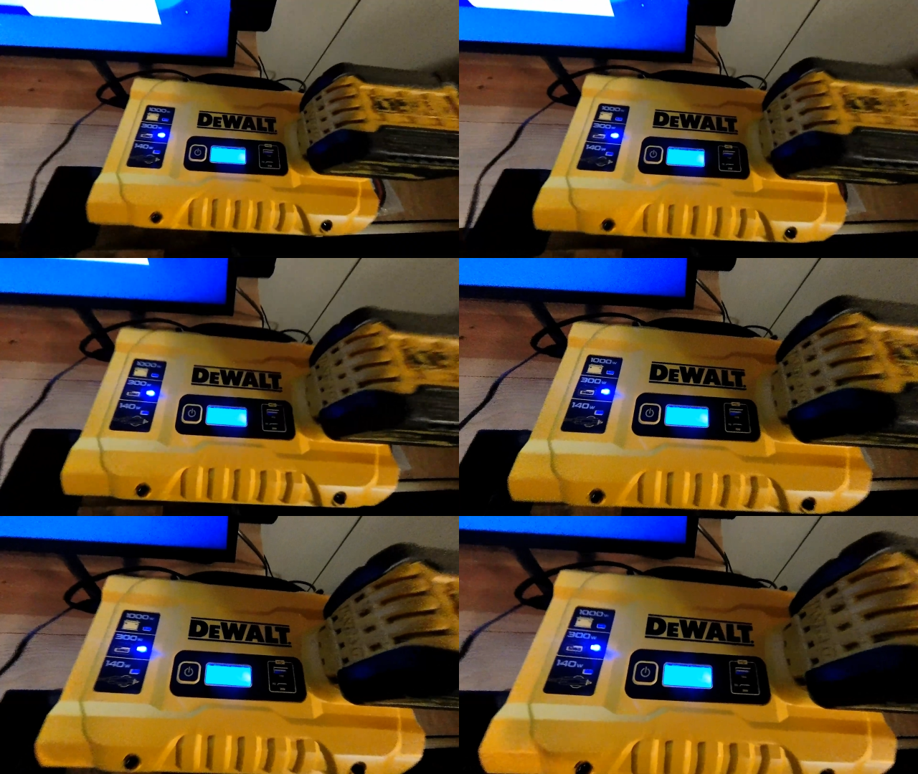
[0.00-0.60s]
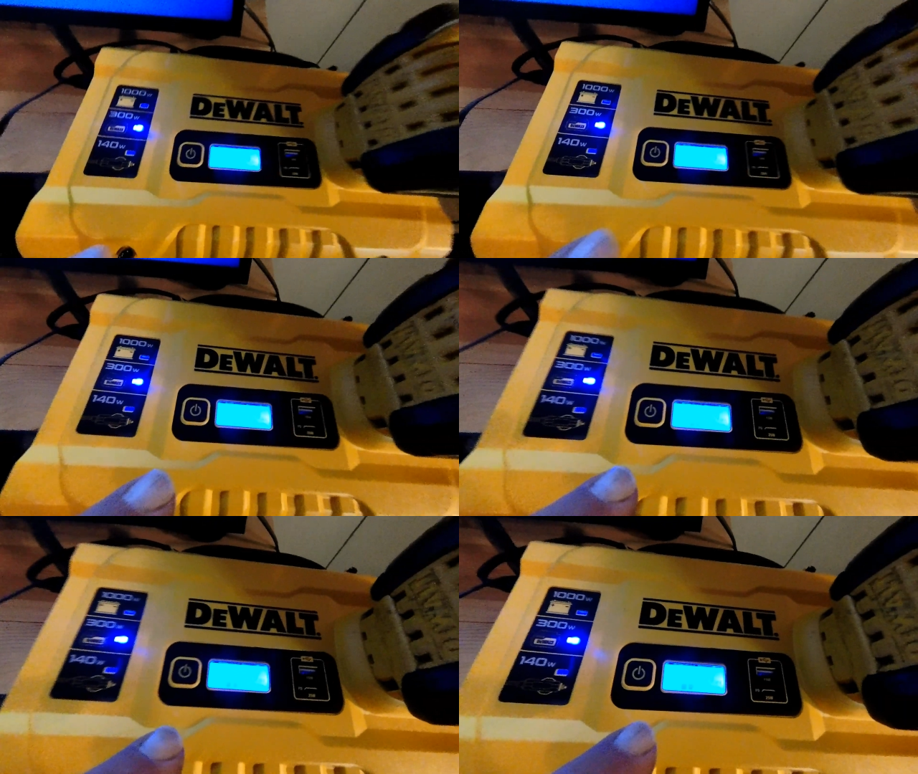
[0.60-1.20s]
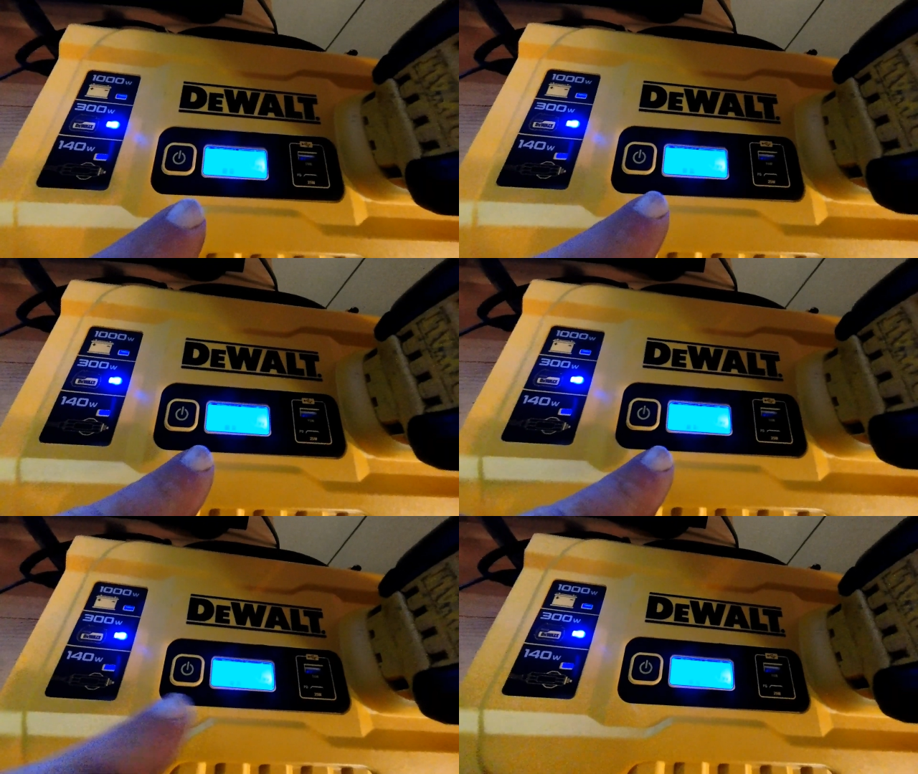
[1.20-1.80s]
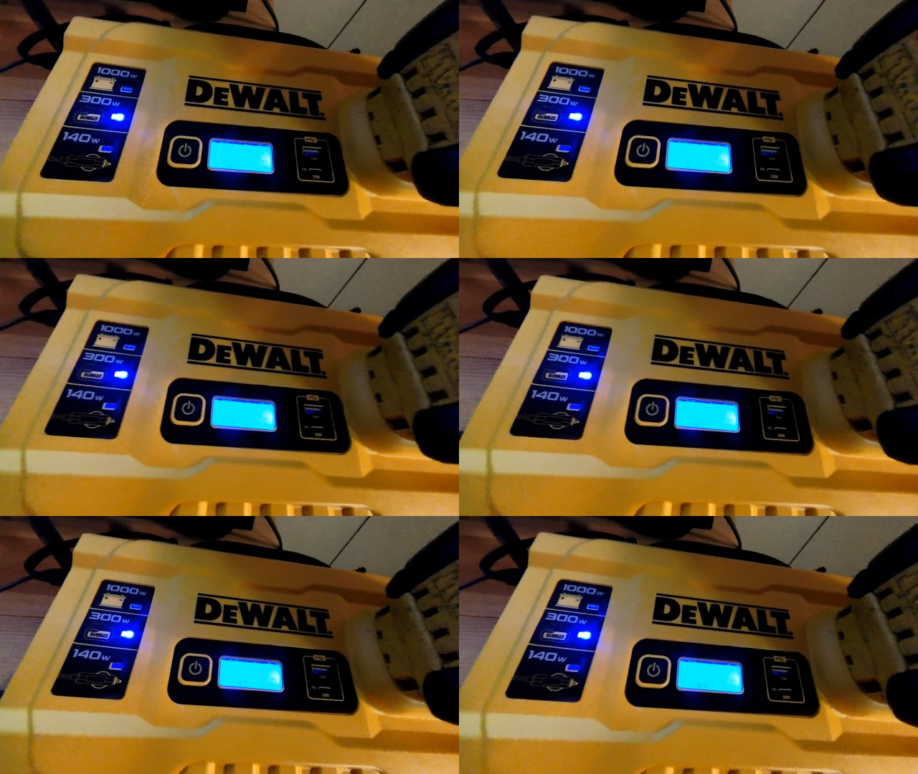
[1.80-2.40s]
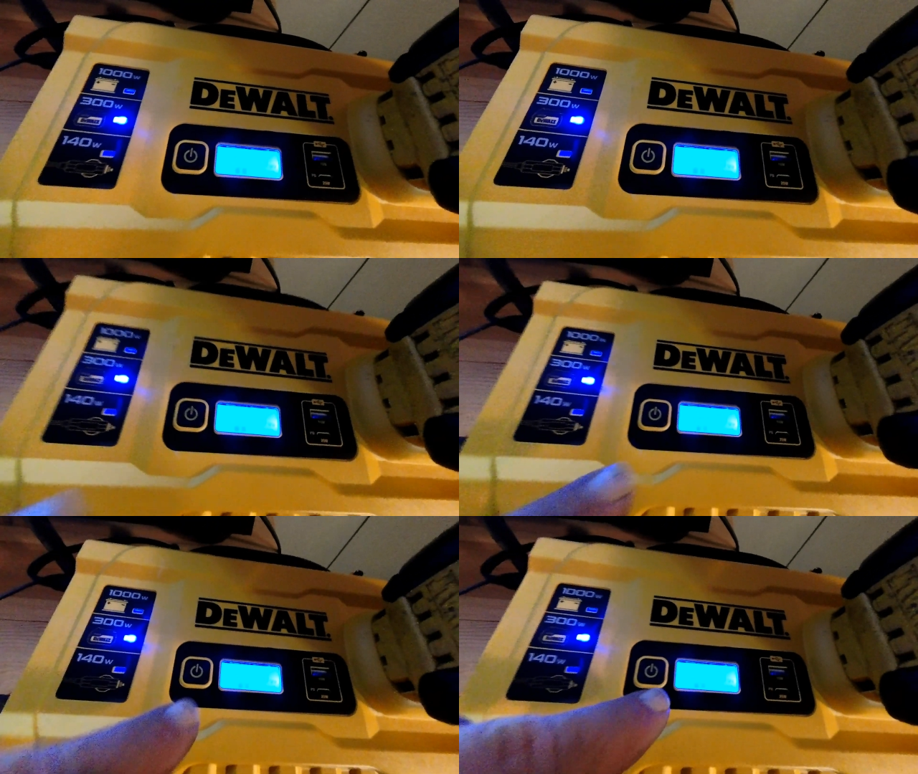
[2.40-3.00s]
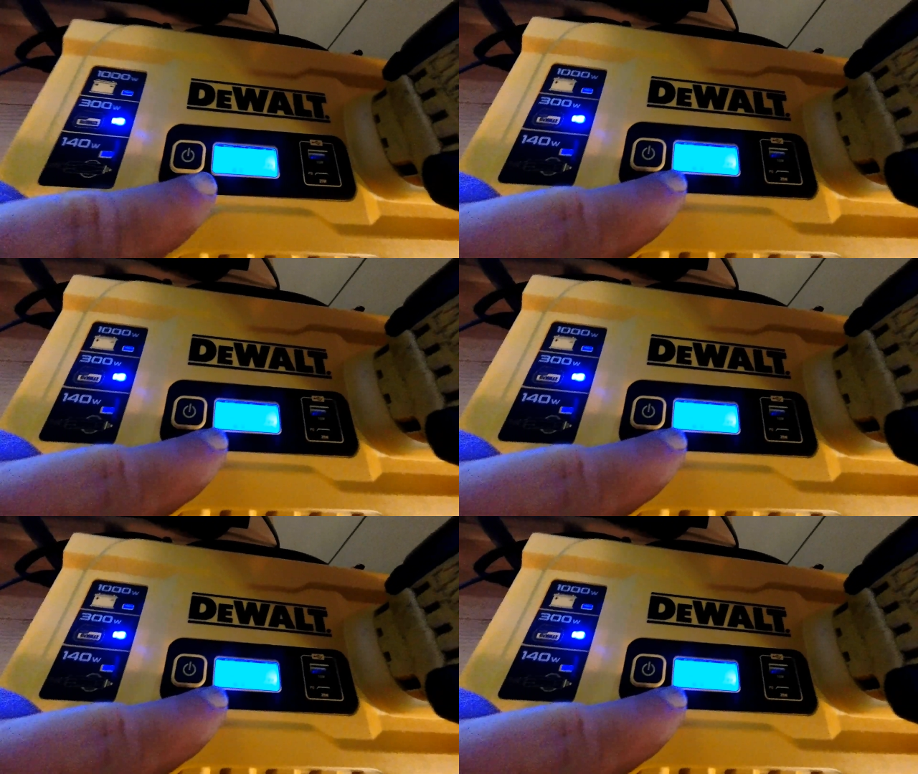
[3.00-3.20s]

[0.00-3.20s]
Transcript: [unreadable: no face in view]